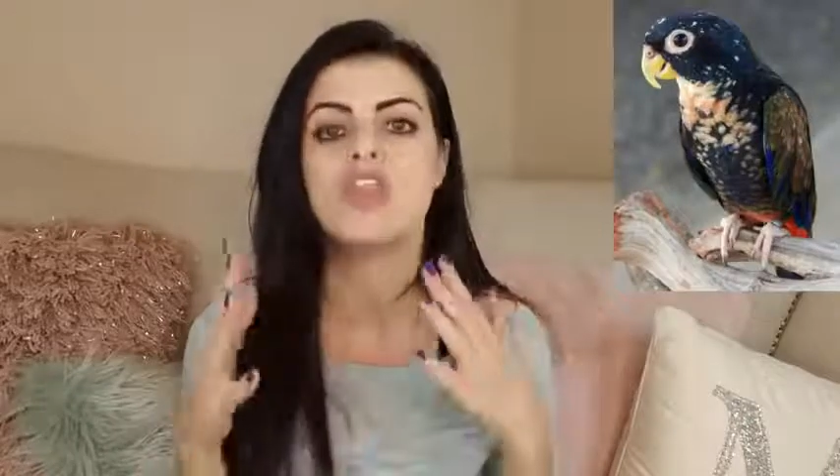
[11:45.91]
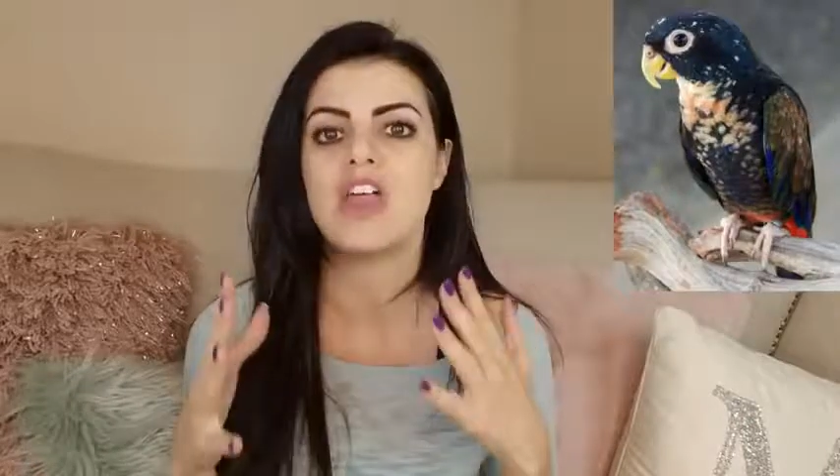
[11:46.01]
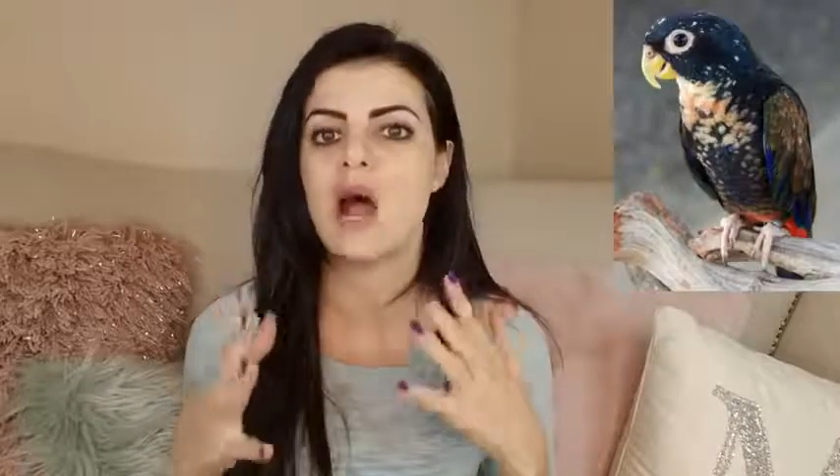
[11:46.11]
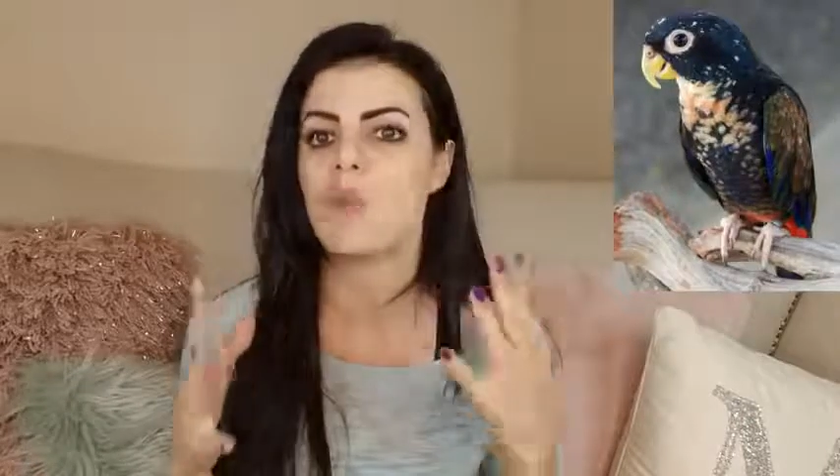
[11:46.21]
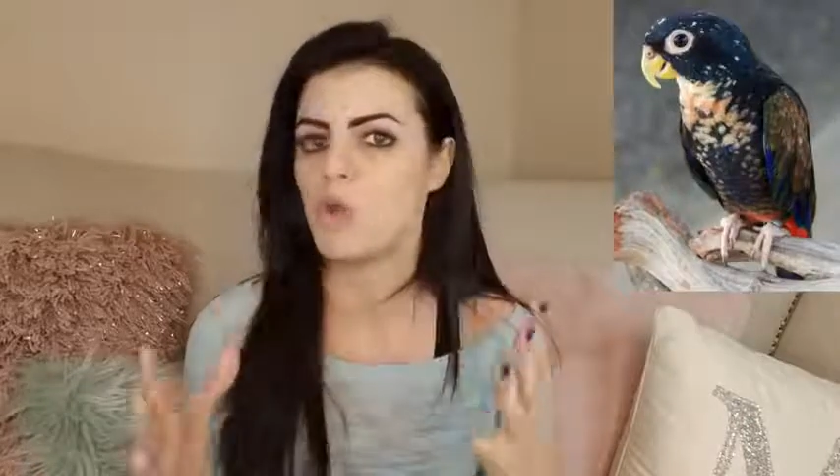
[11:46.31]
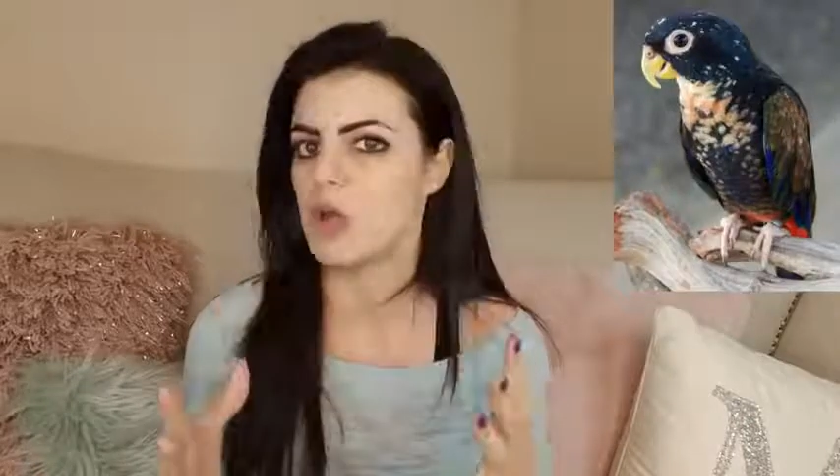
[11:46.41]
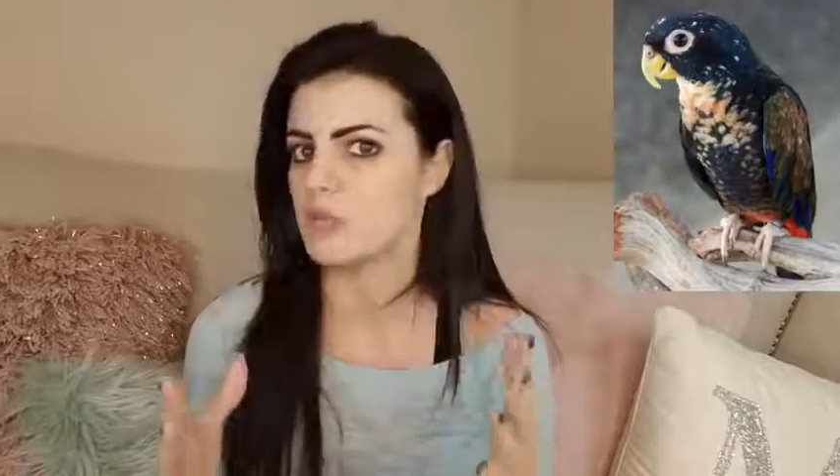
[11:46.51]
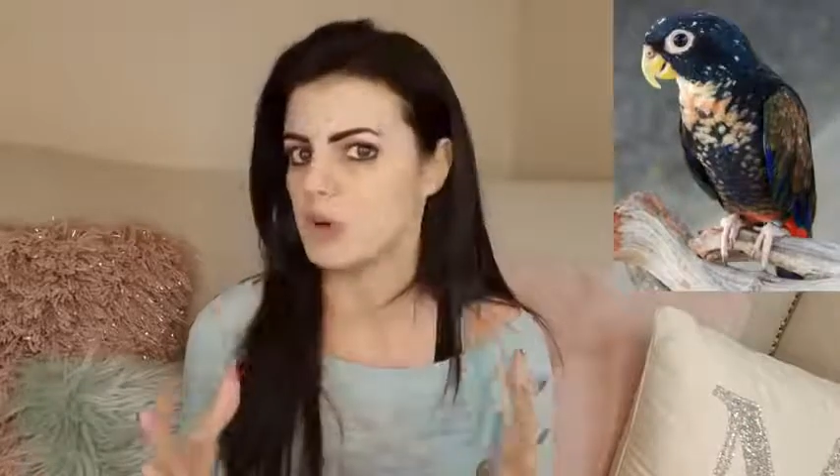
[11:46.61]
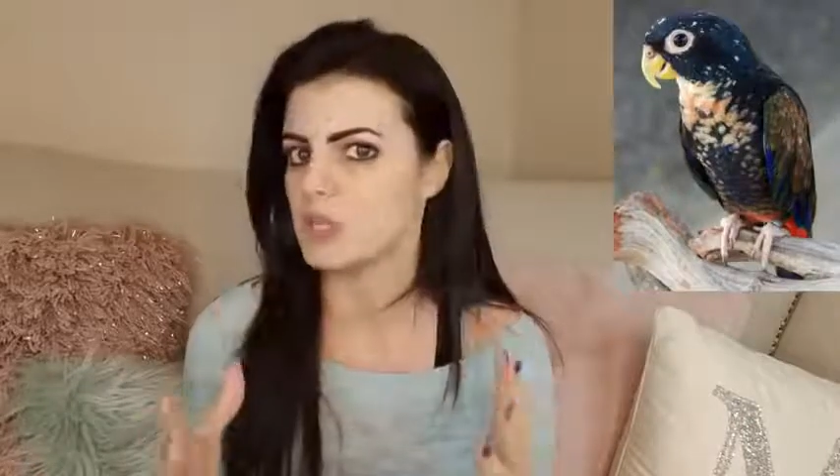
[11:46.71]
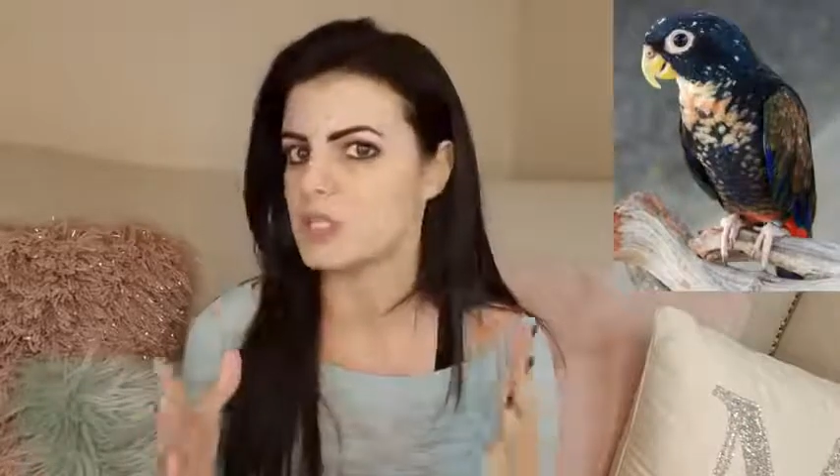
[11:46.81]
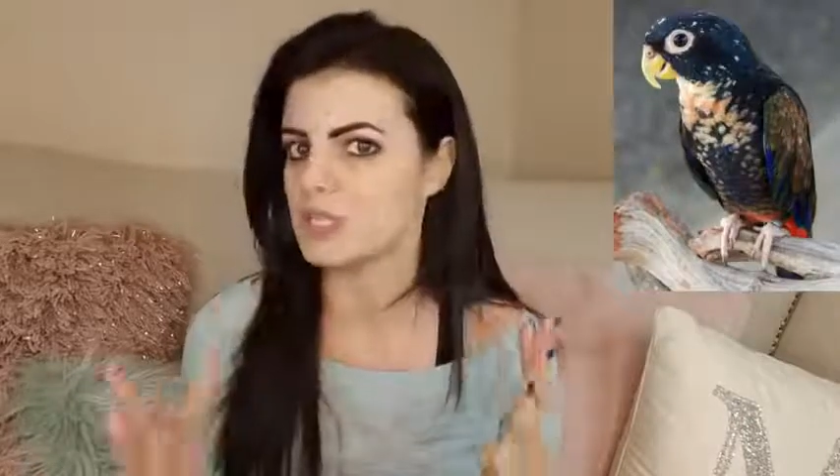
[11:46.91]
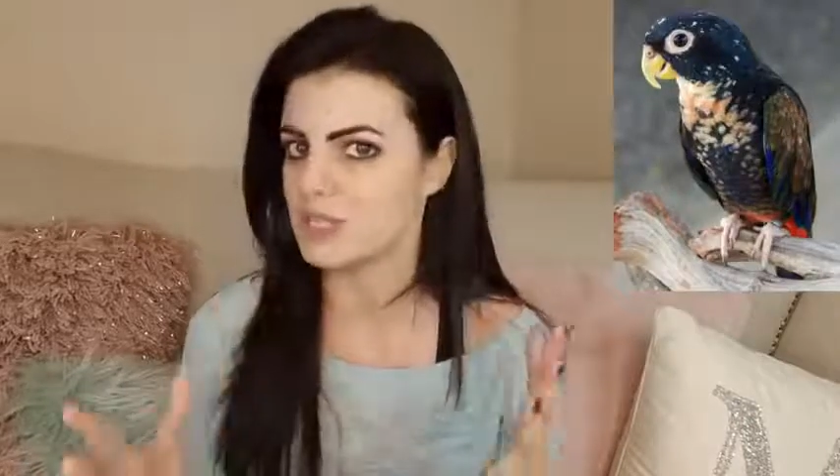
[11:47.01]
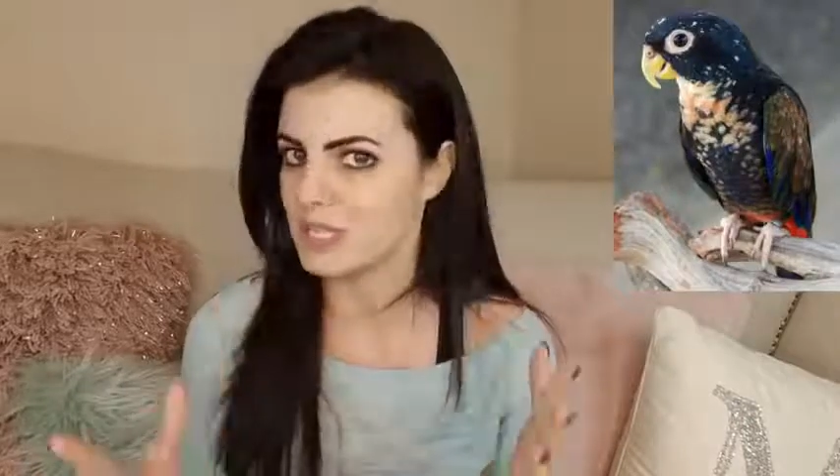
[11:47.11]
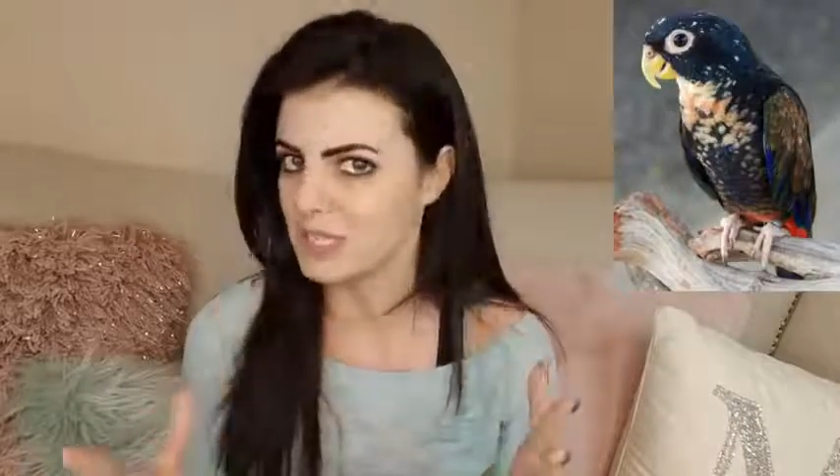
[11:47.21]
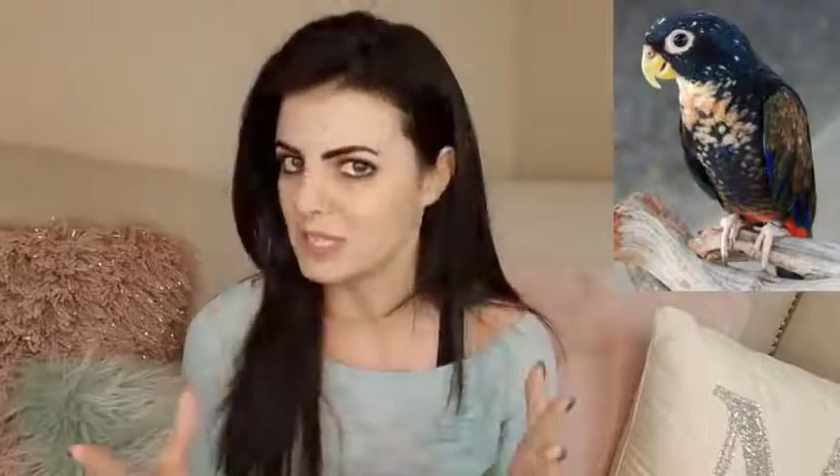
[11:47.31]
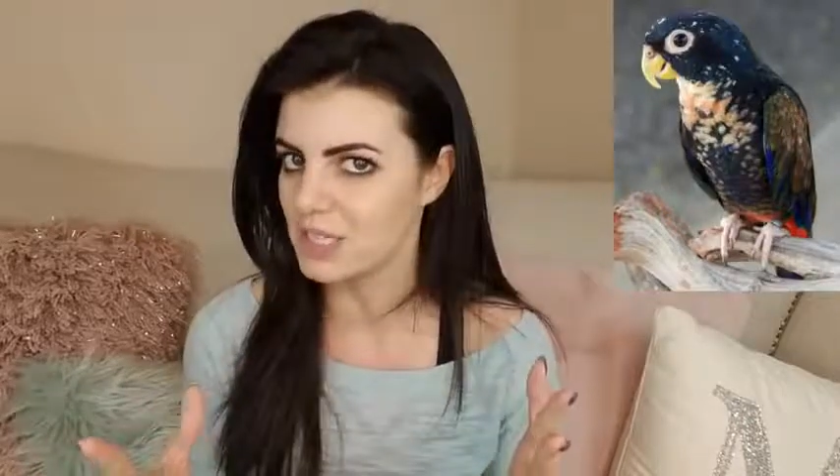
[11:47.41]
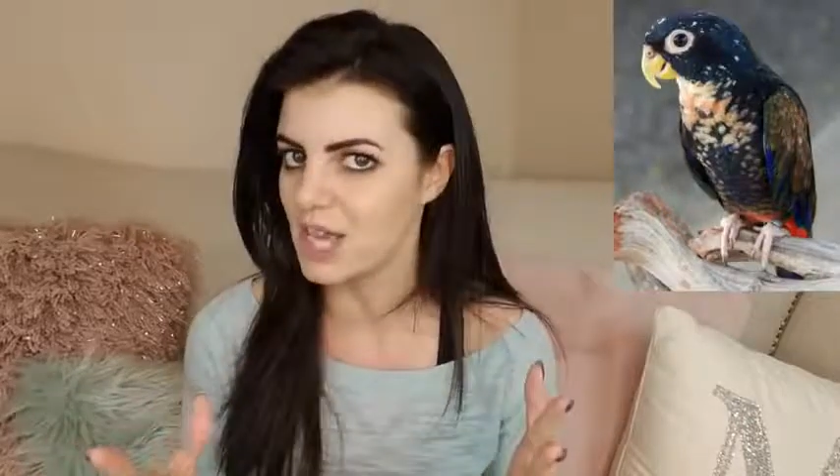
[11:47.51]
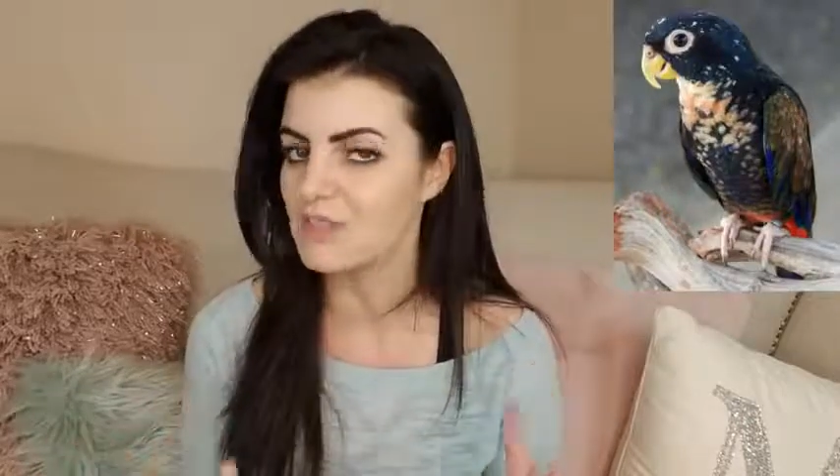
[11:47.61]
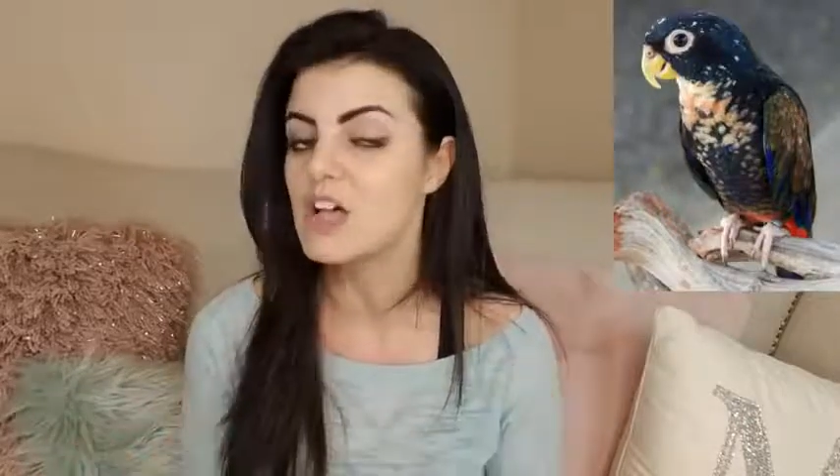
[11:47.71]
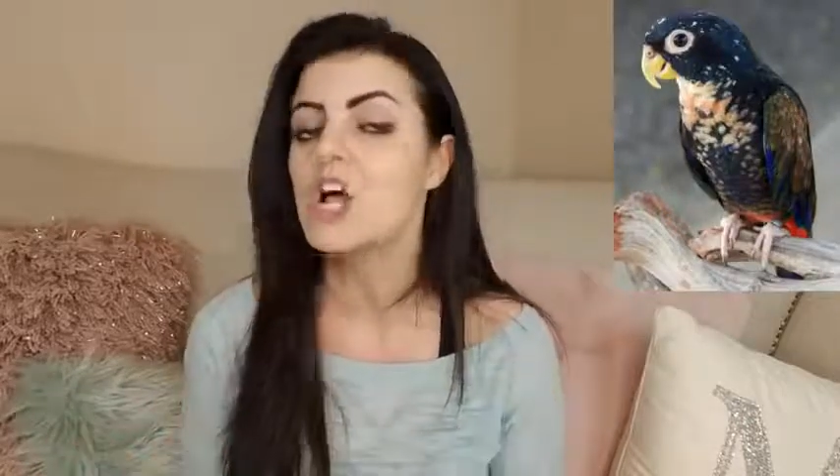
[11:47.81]
that one person that they
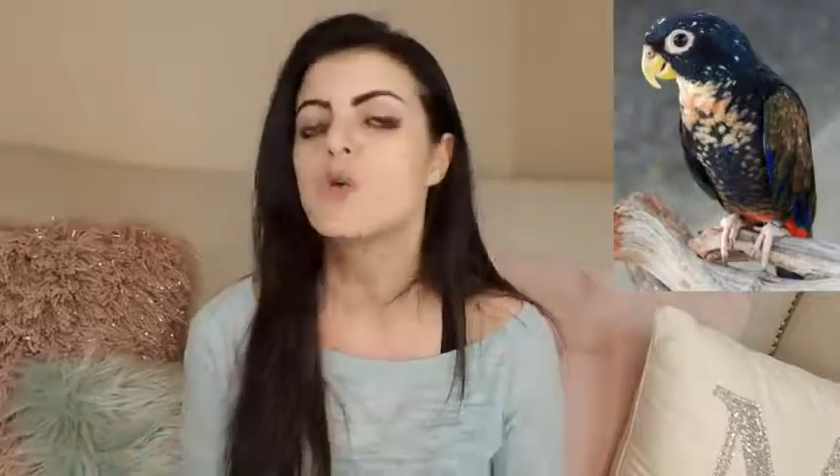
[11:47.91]
love,